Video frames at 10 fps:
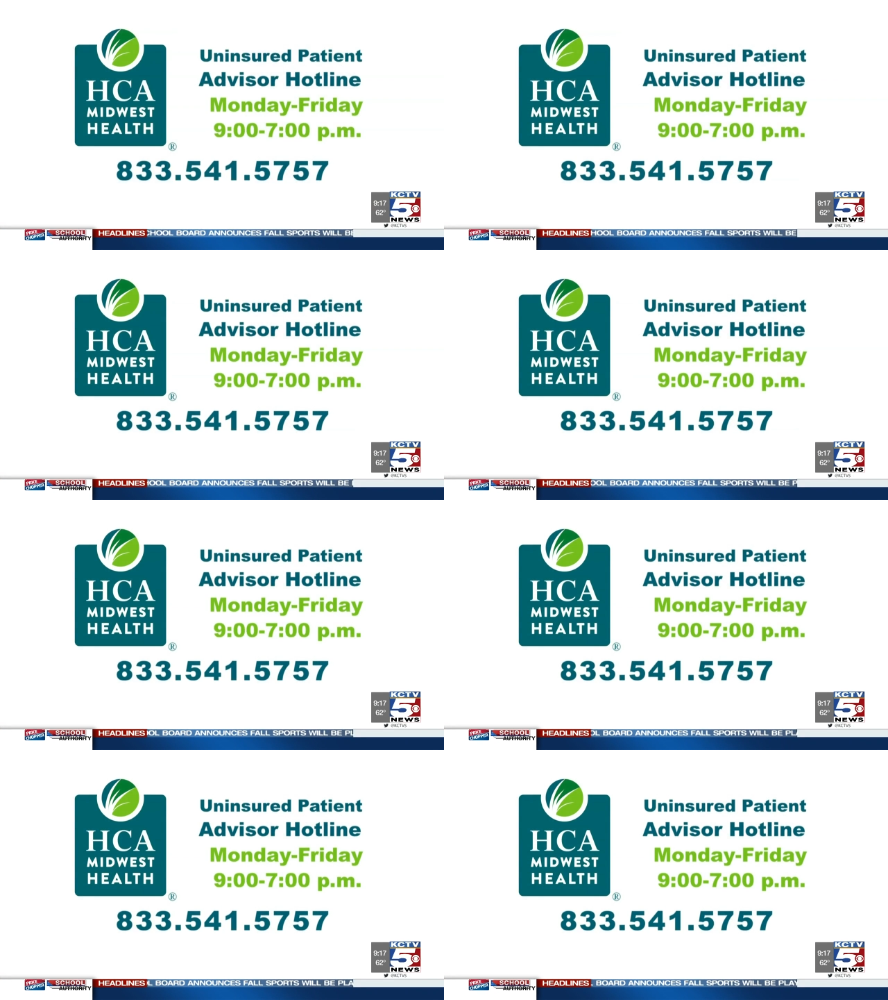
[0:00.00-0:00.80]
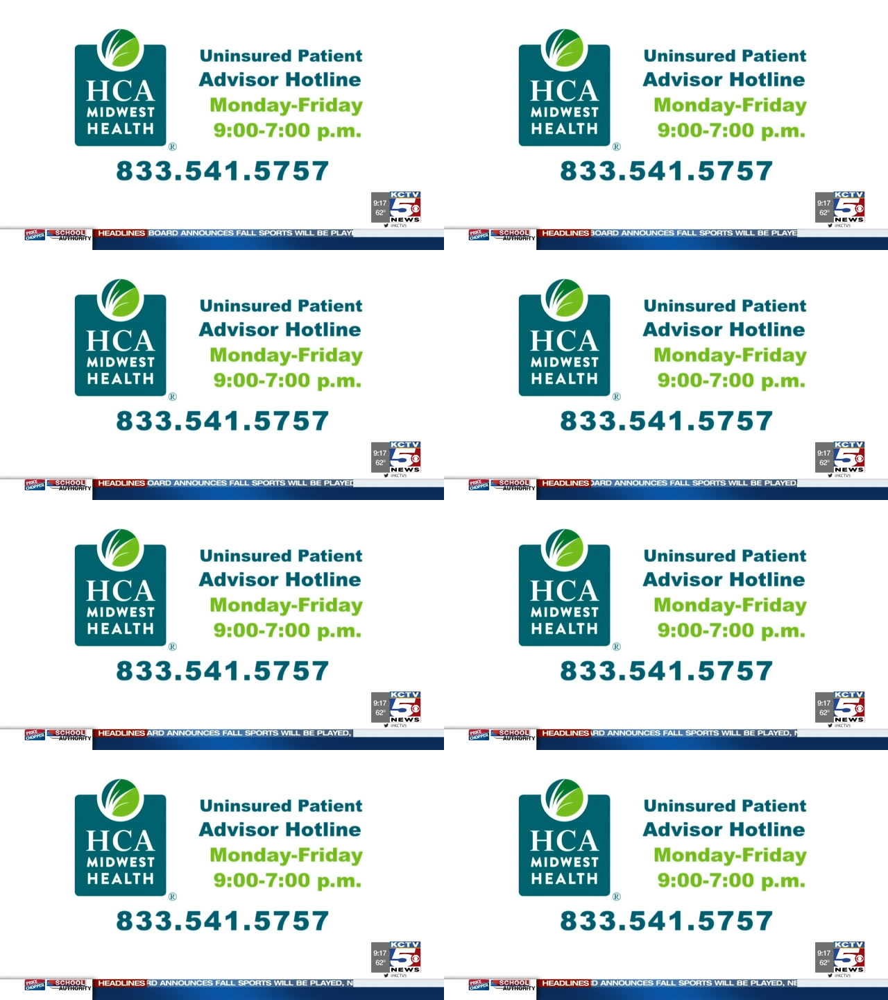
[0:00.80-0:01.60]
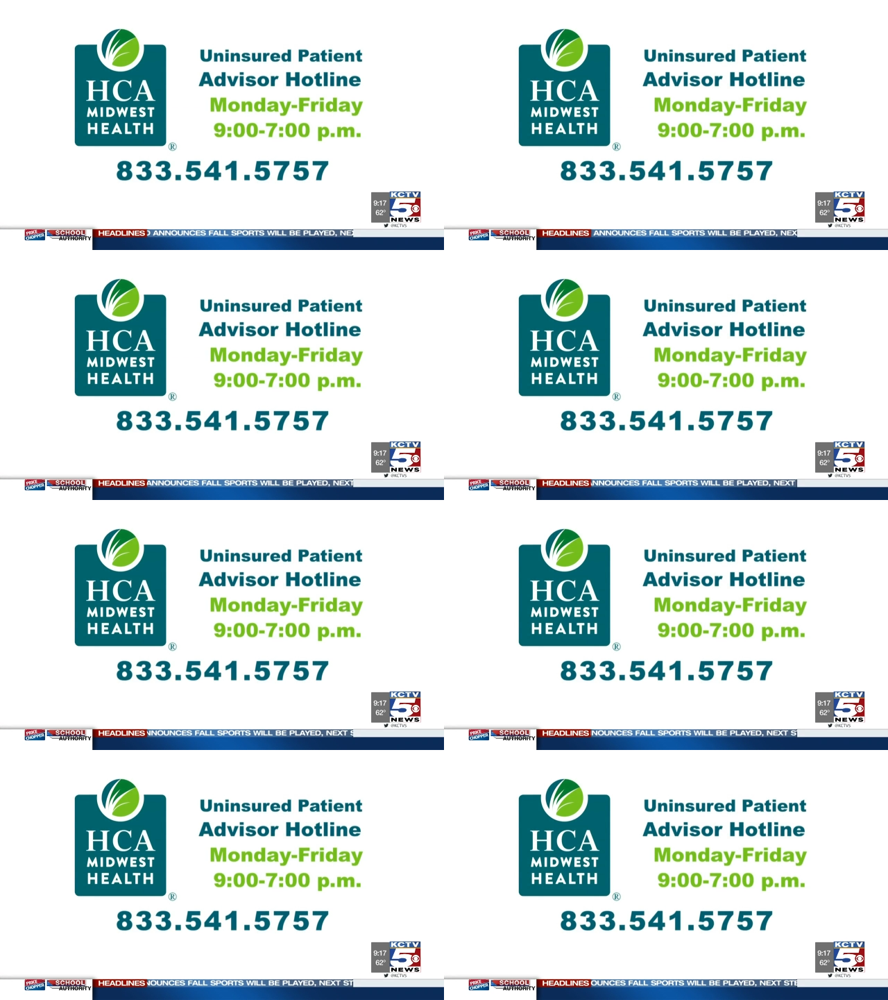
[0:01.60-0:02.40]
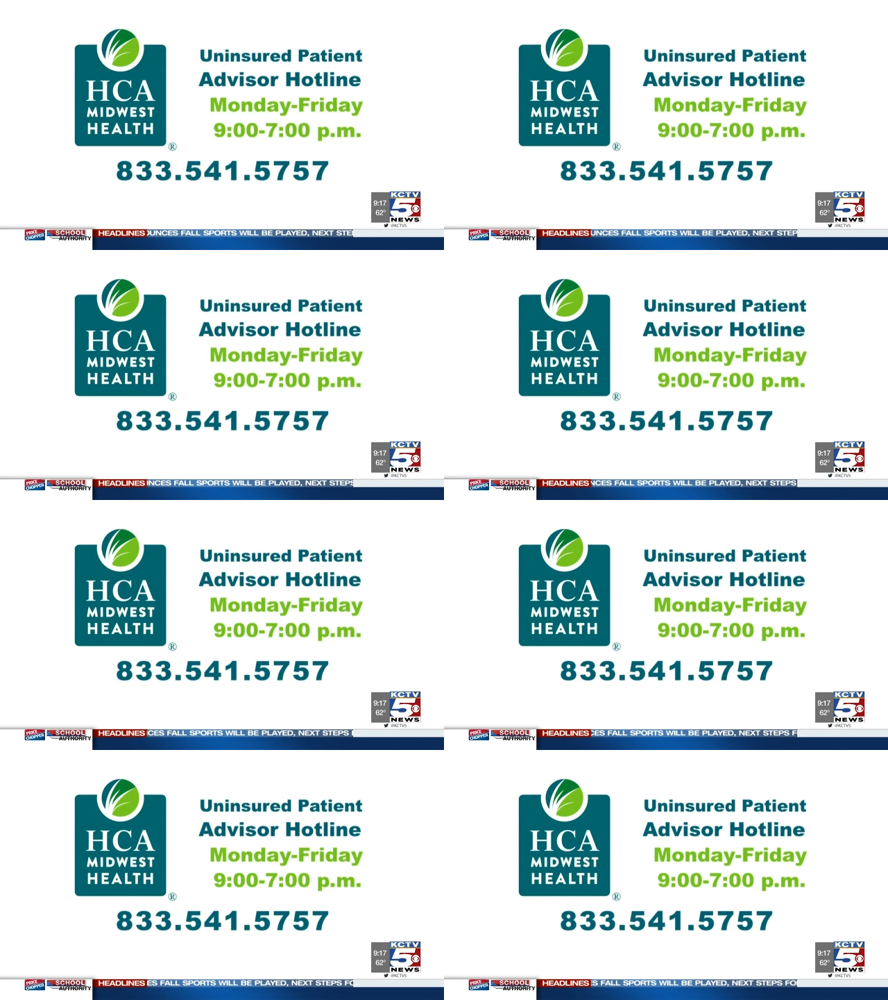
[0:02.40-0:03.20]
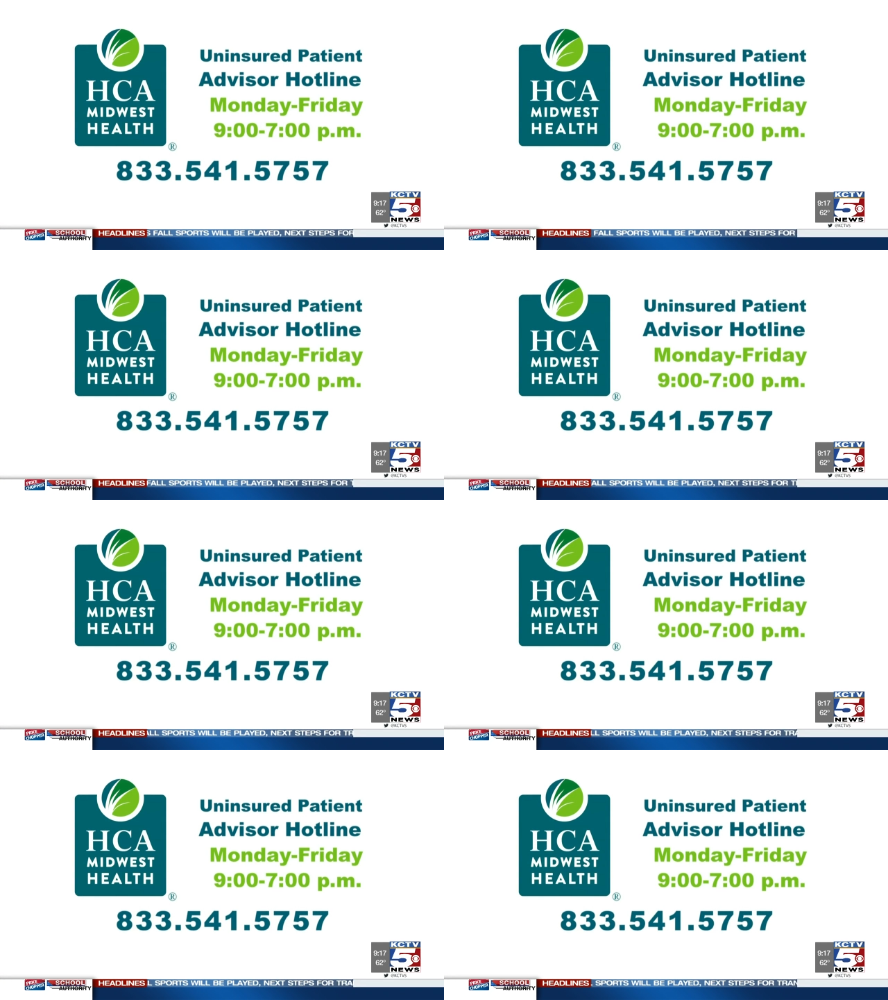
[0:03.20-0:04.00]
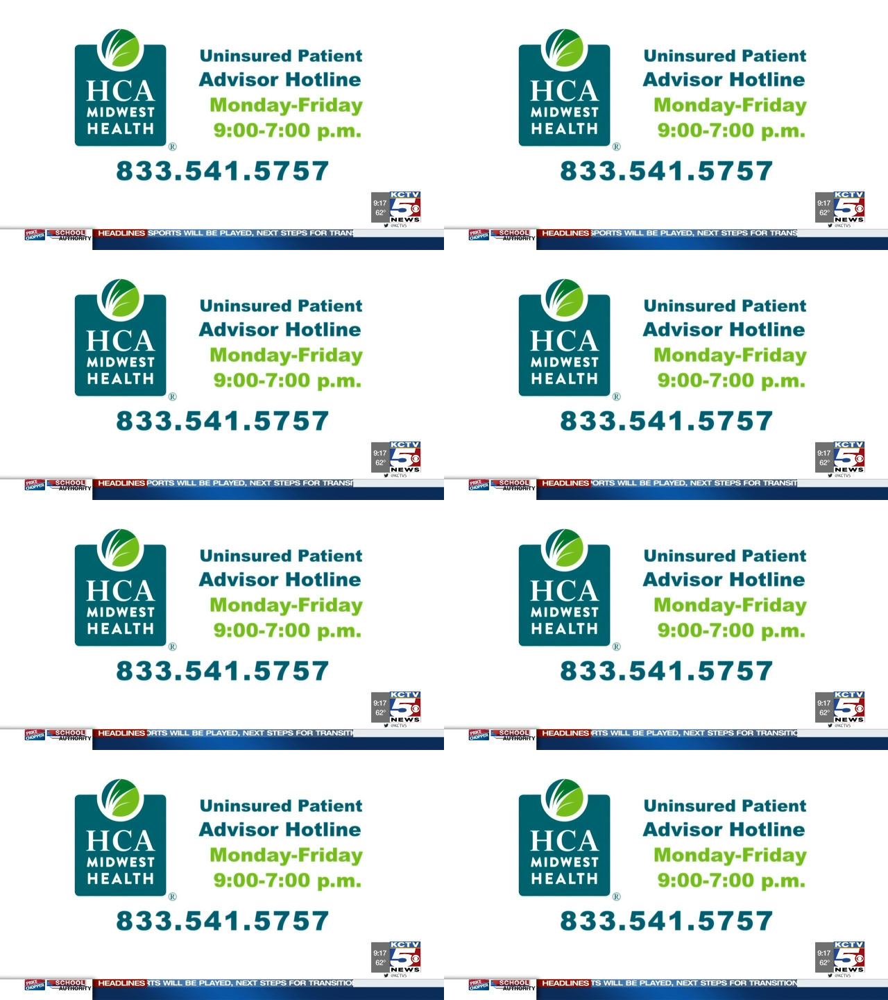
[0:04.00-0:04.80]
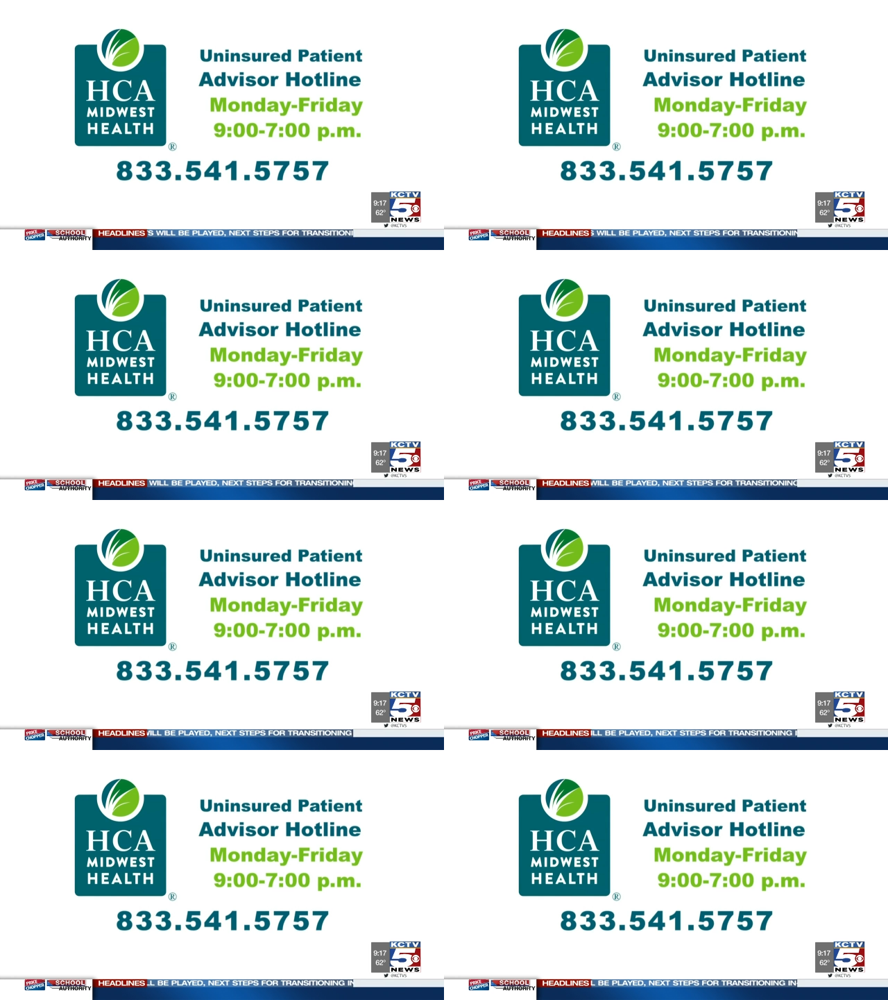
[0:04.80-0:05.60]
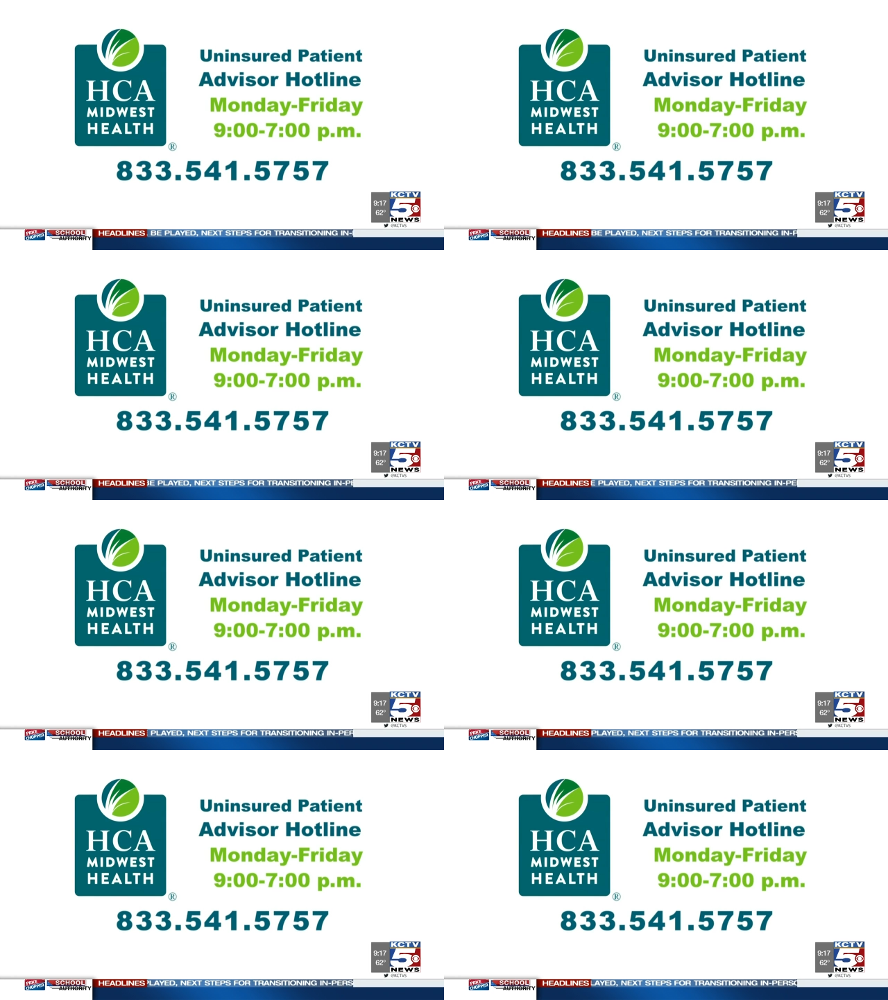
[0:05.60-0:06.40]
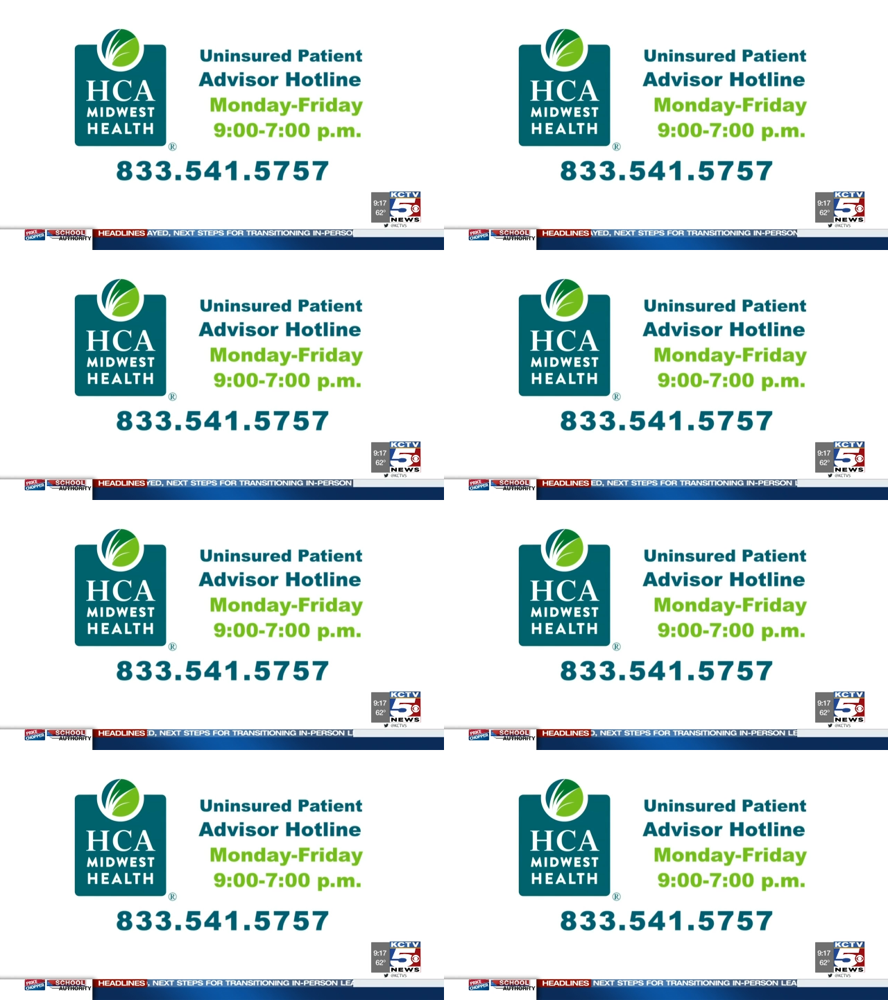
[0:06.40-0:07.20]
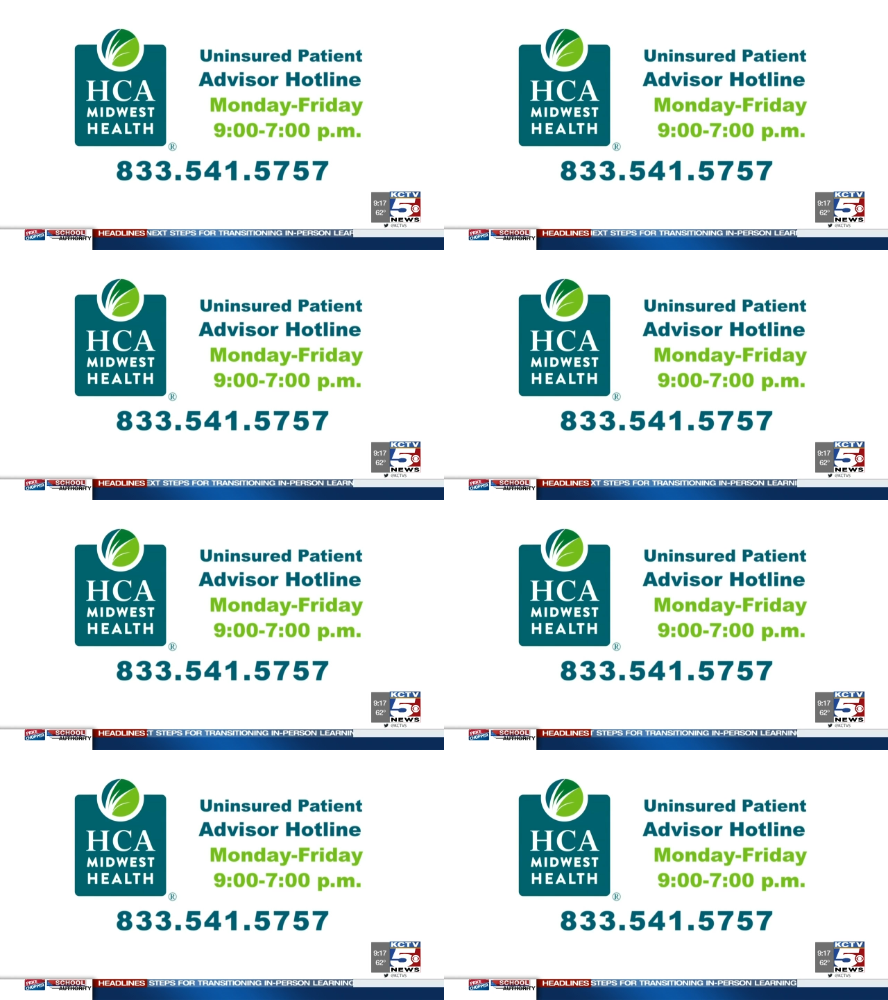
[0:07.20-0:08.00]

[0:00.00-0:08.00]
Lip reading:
[unreadable: no face in view]